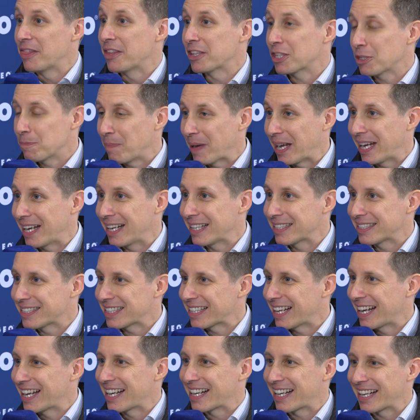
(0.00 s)
the space.
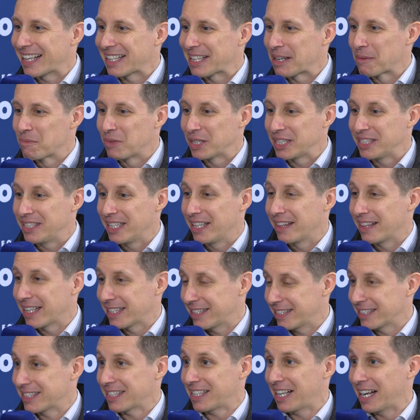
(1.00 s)
Like we see that
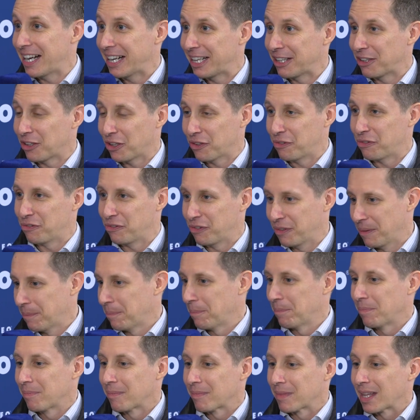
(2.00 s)
this kind of
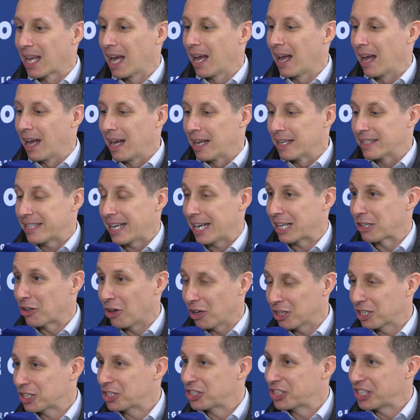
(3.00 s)

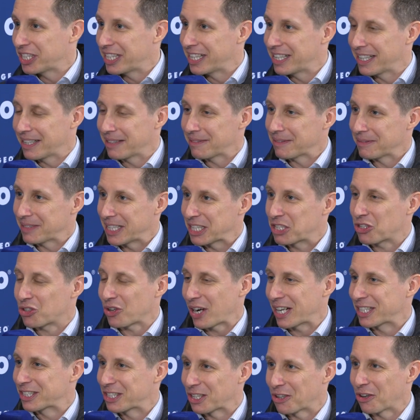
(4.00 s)
technology
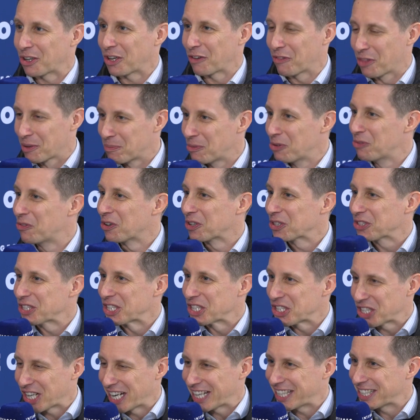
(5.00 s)
attracts a lot of the movers
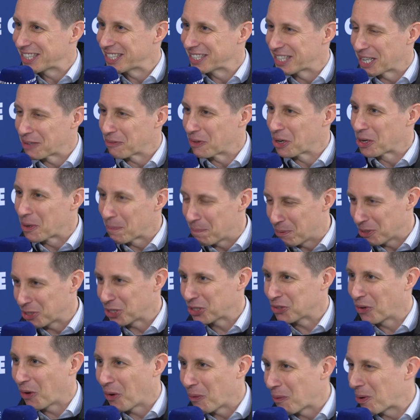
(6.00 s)
and shakers that want to
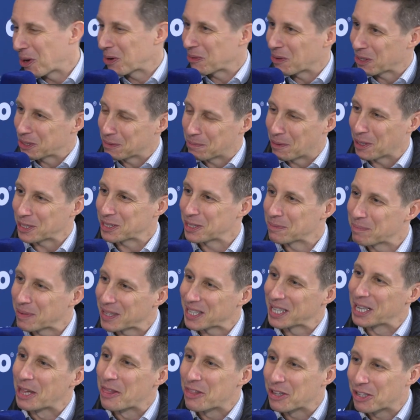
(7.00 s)
push forward what's
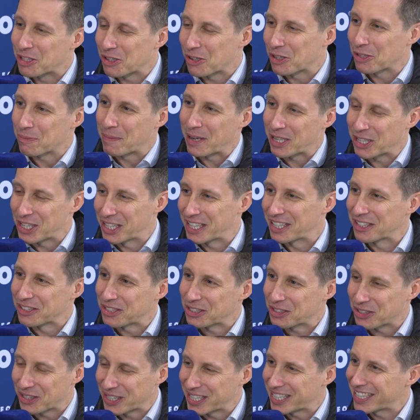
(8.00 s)
possible in the geospatial
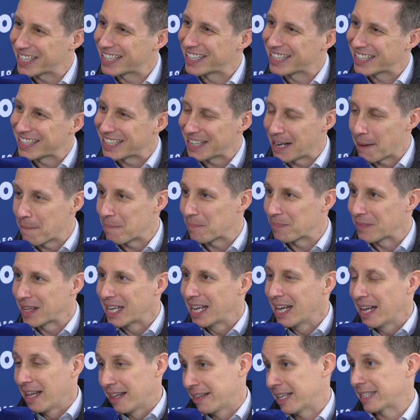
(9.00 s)
industry. And
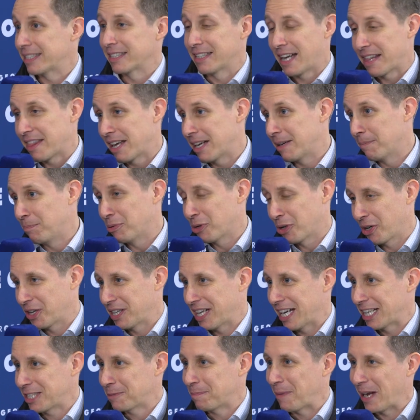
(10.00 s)
that's another important
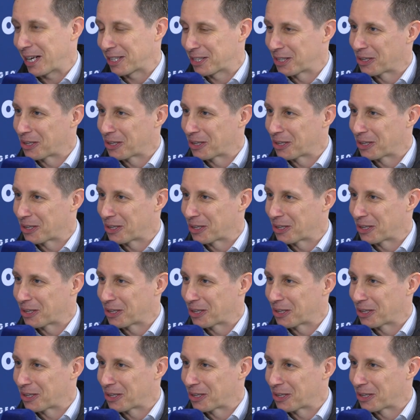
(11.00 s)
aspect,